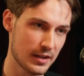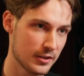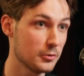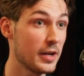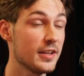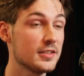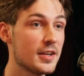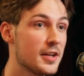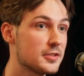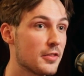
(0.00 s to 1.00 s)
Great
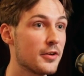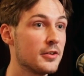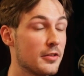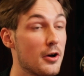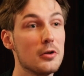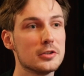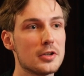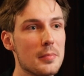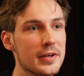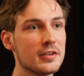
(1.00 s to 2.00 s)
insights on the whole
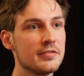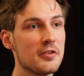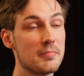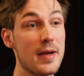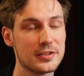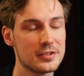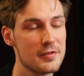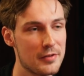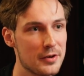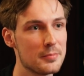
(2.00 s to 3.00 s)
topic of pattern,
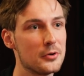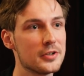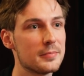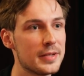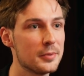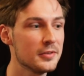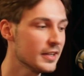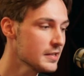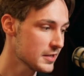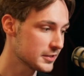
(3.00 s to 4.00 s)
and very important people.
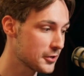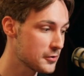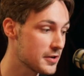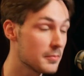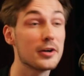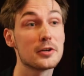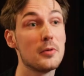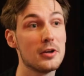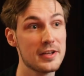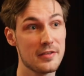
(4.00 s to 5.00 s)
So Marco
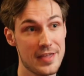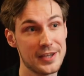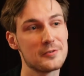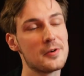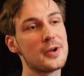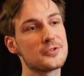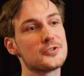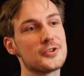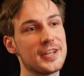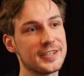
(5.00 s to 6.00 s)
Molling, thank you very much for
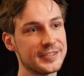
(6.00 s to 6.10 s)
joining.